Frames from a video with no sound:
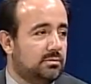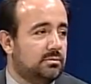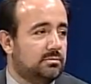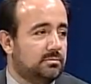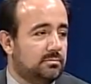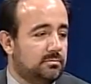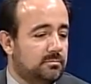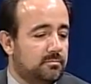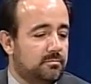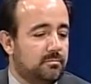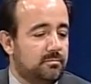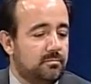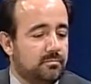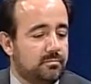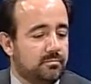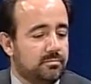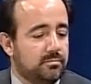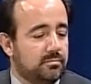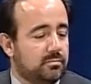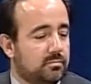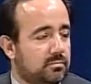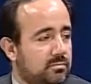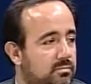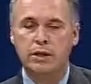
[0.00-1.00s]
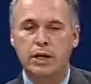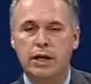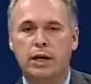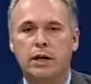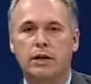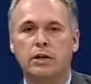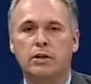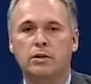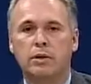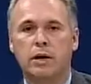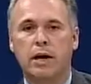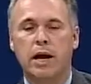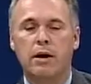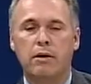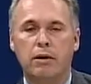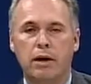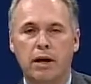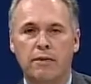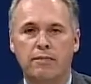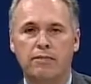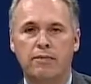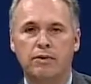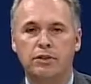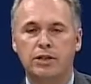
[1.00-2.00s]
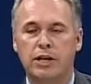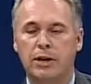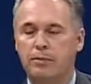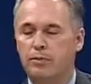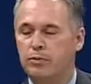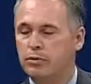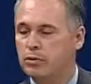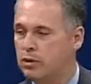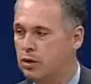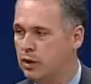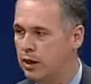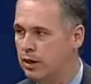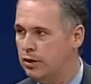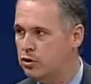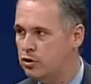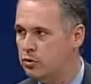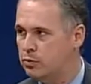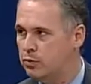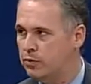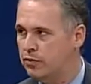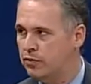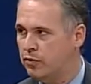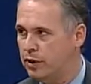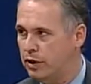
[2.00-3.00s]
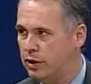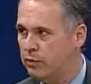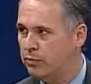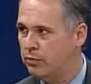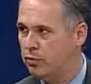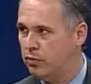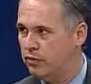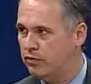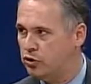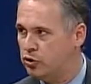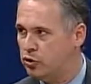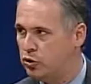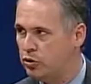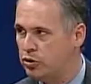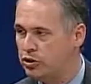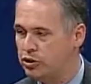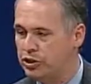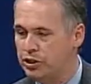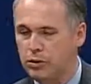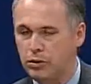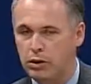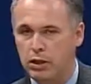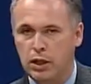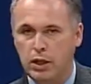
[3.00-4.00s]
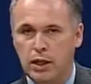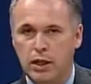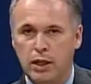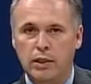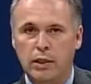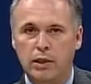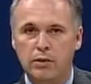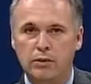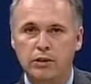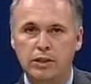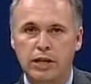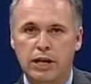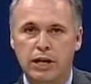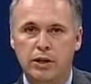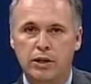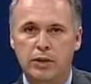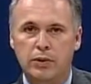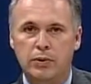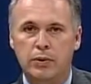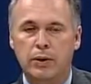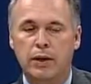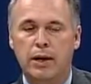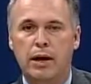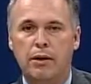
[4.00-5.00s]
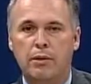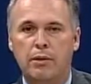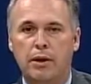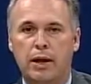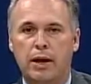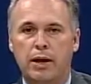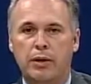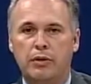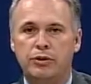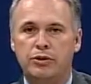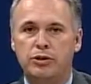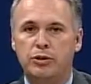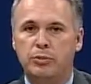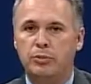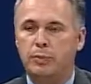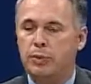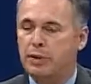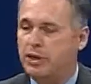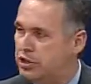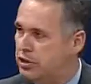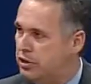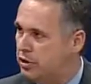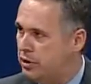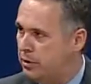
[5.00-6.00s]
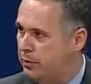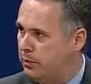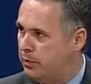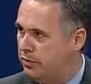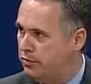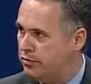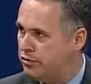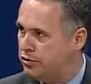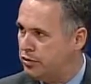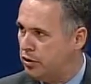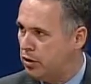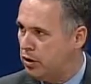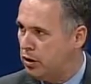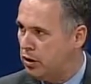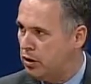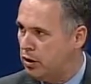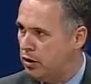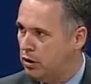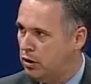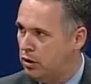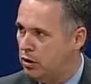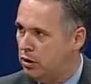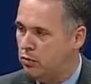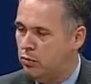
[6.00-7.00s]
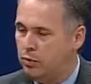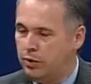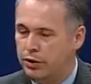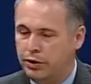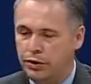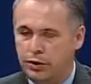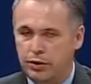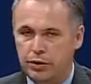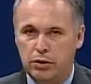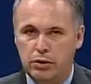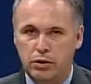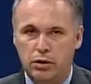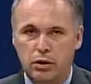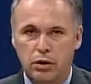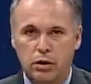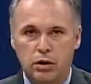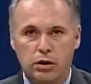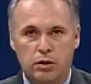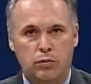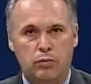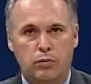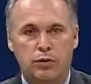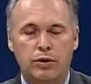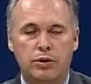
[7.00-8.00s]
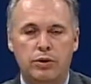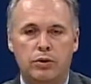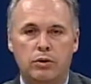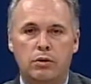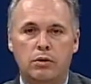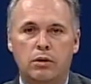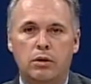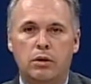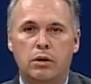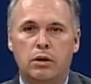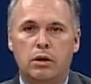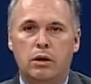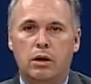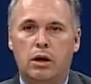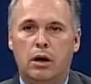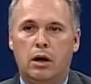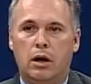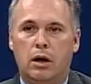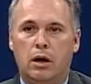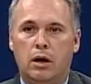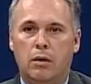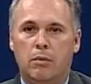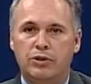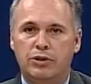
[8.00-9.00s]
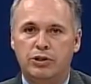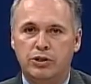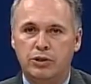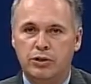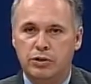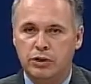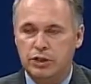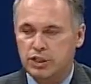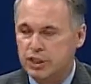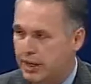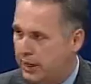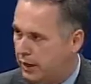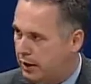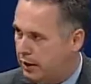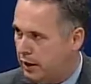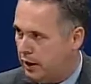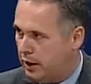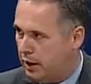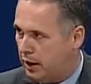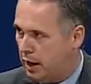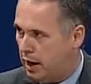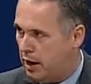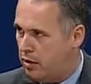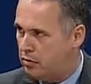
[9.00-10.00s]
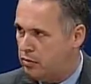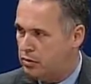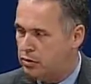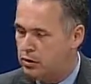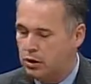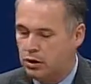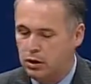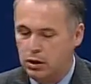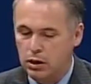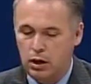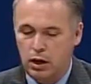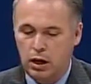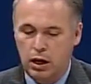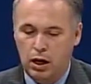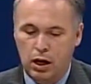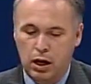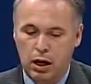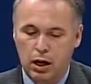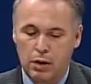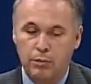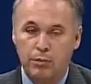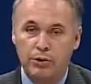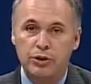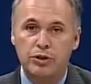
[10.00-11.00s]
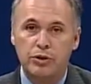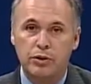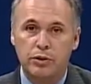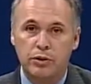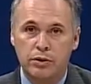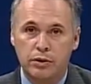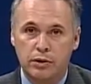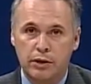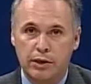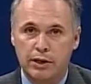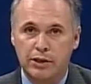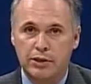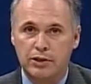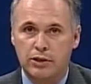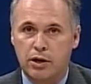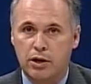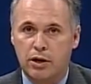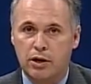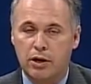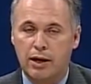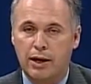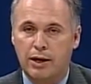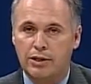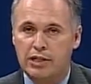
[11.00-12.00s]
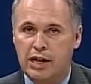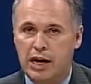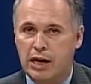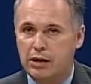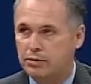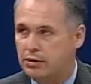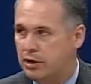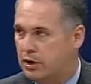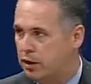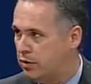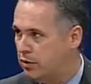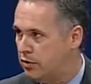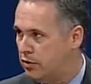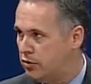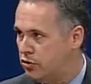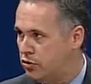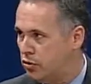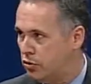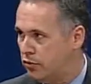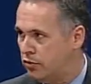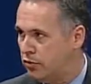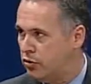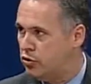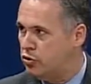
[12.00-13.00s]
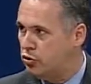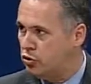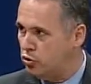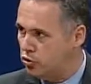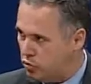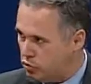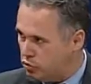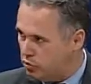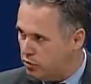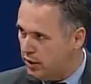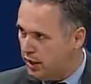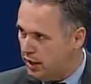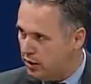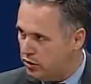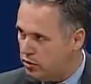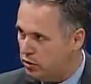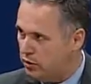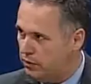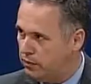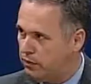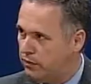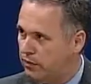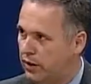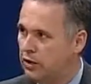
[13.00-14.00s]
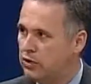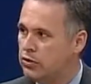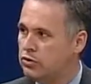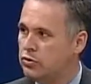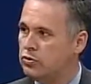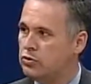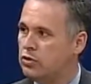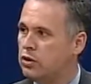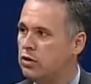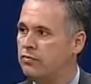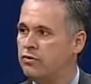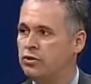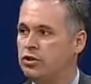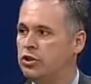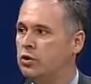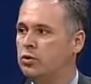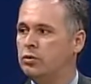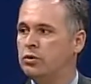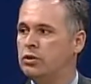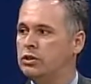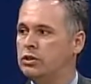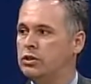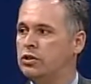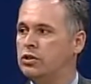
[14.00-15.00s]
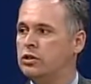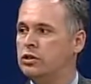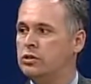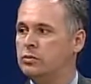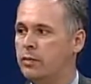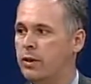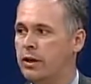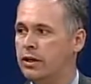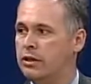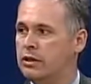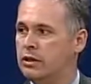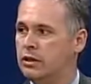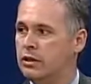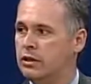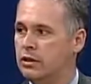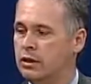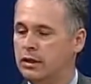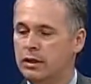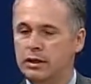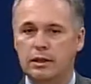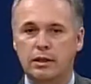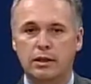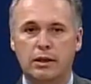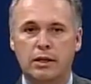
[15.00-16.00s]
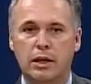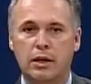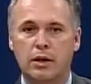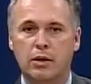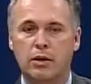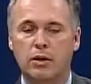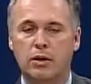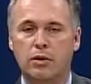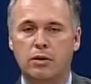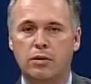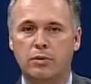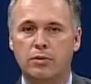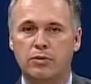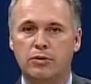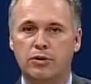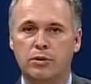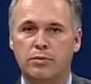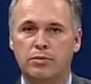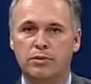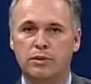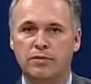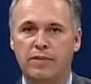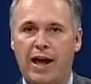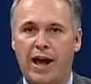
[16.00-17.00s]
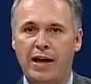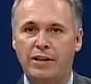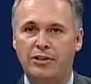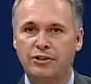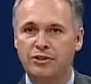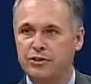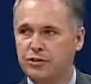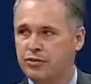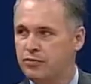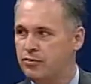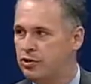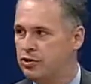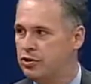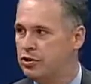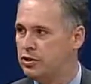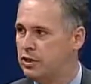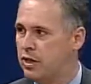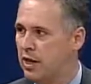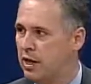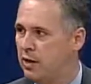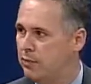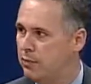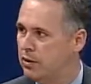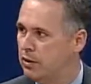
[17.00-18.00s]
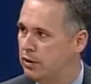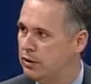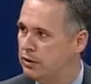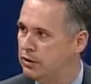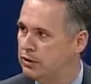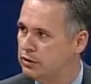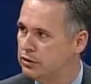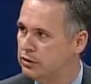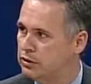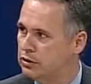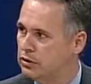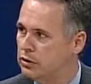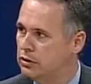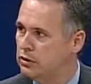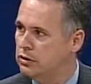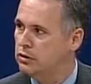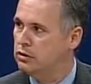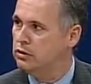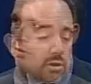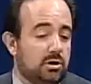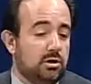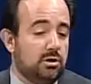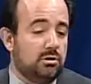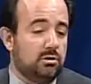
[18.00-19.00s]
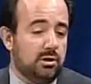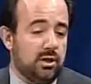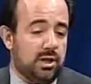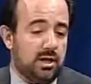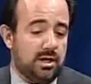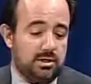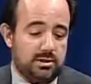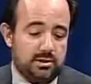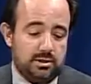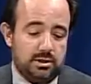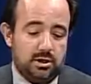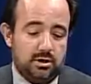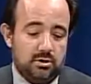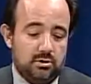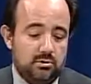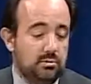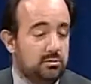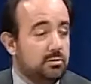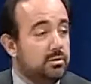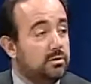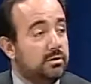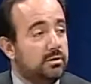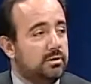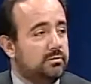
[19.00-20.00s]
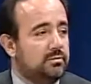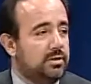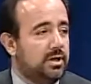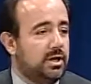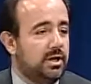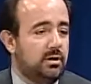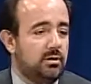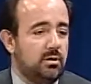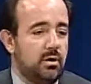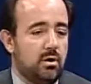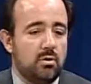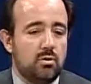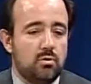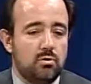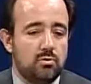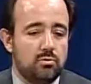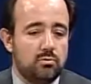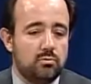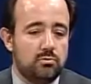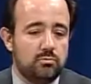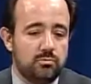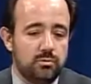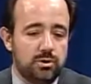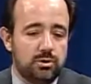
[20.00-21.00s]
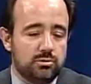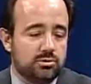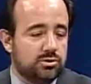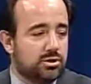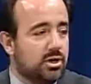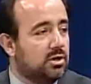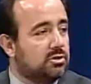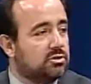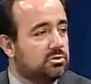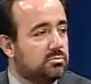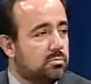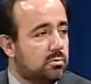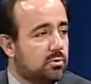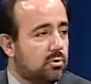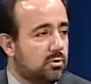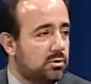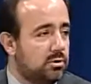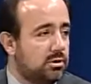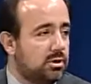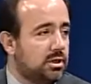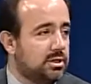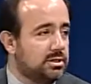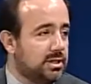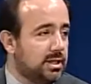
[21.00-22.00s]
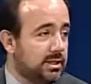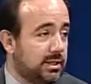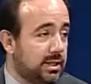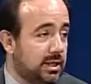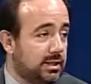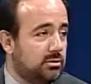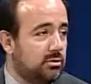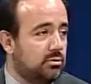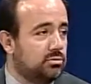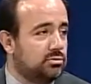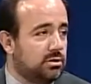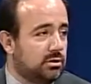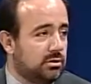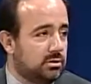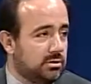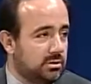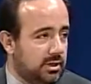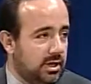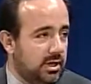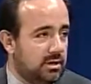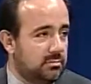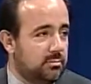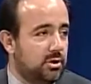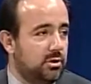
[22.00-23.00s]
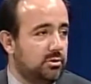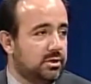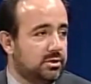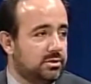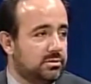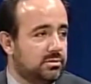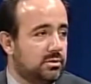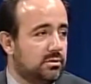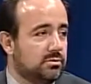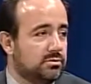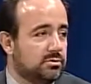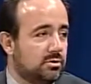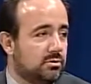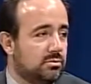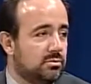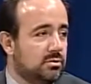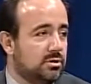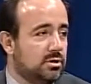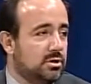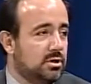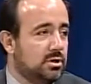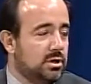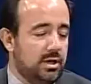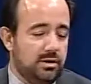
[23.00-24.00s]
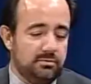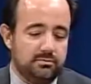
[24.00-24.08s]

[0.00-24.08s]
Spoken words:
Okay, so do you also take into account, like for example, lenders, before they approve a short sale, they'll take into account like what your PG&E bills are, what your, what's in your checking account, what your other debts are, like child care and so forth. Do you do that too for financial insolvency, or is it just basically, in terms of assets versus liabilities? You're going to look at, if they owe, child support, things like that, those are liabilities also.